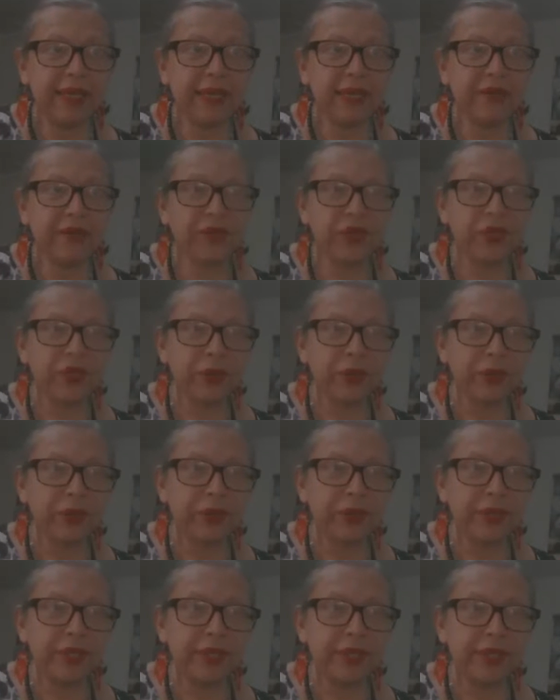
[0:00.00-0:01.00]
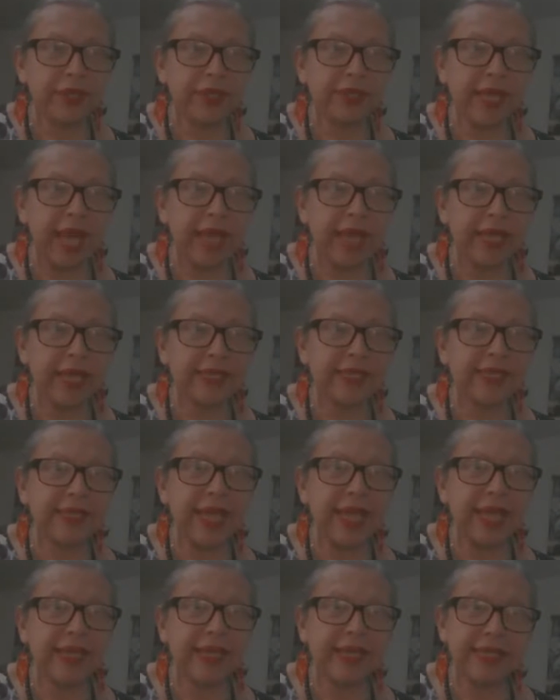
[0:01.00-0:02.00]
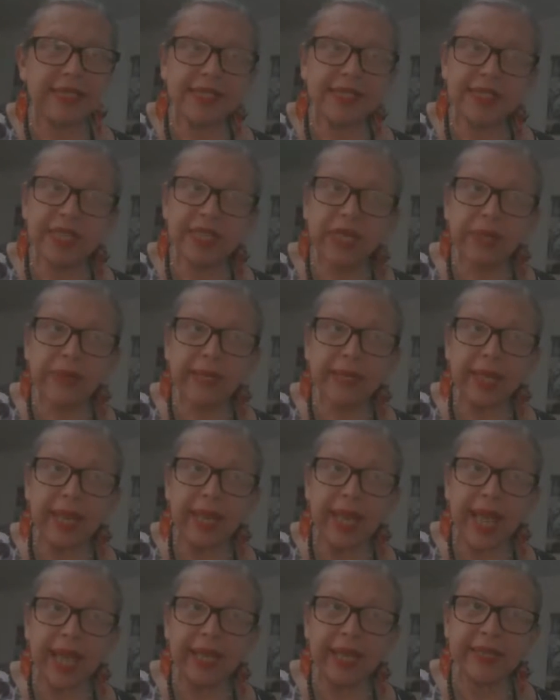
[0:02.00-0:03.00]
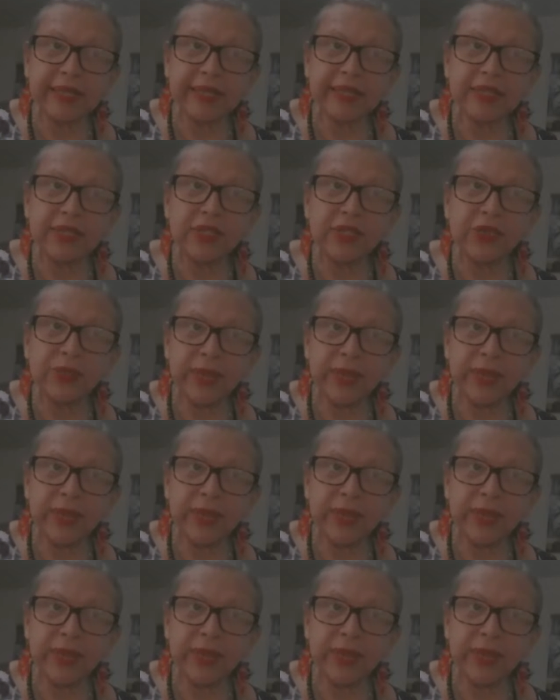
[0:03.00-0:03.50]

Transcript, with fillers: Louverture signs a secret alliance